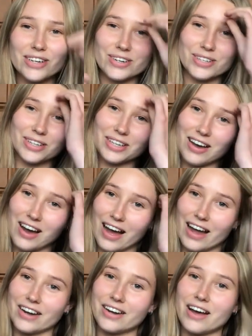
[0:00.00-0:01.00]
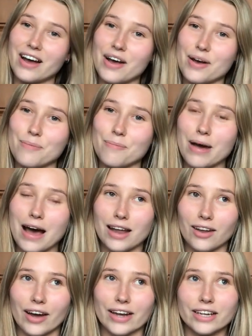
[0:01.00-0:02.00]
looked online um, at
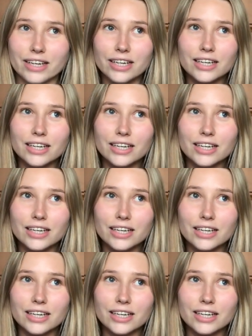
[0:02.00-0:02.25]
like